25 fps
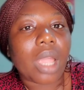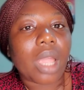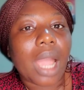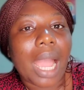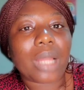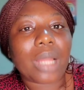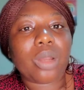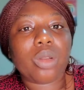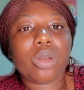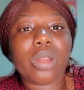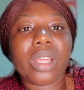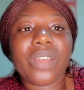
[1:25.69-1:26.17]

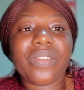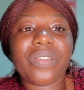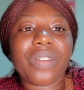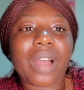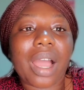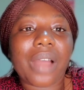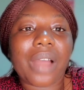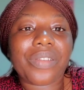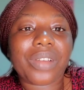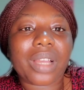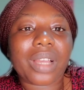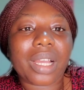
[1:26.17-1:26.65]
I don't know if
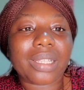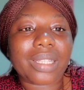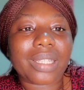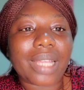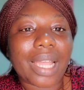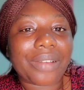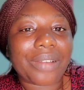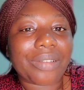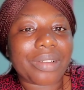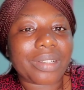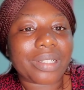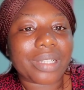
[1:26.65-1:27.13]

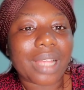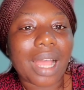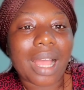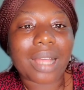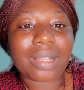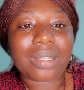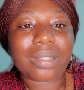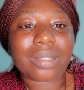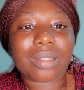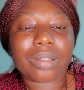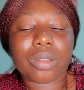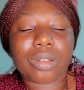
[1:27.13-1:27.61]
Africantigress
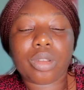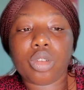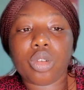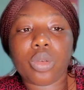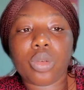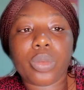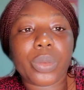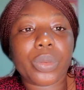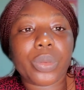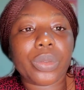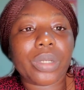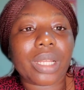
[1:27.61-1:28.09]
has, you
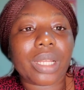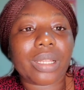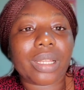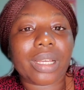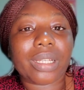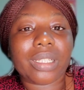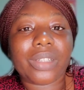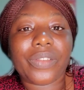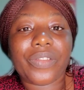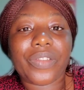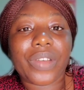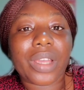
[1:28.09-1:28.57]
know, people that
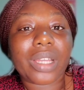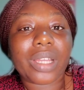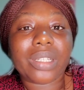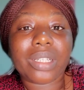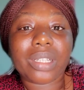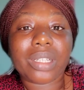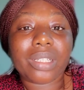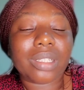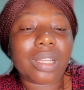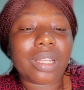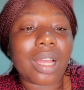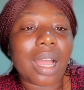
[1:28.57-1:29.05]
are
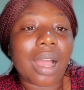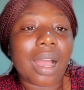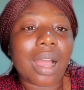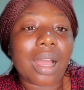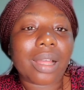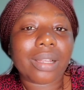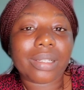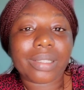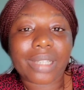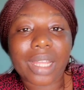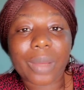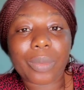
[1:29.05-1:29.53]
defending
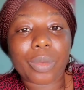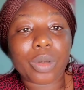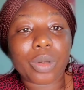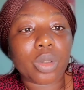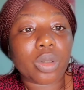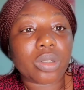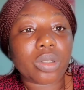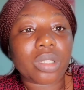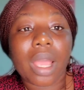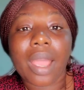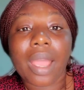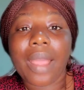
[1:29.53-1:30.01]
them or
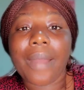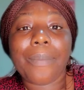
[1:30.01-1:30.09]
not.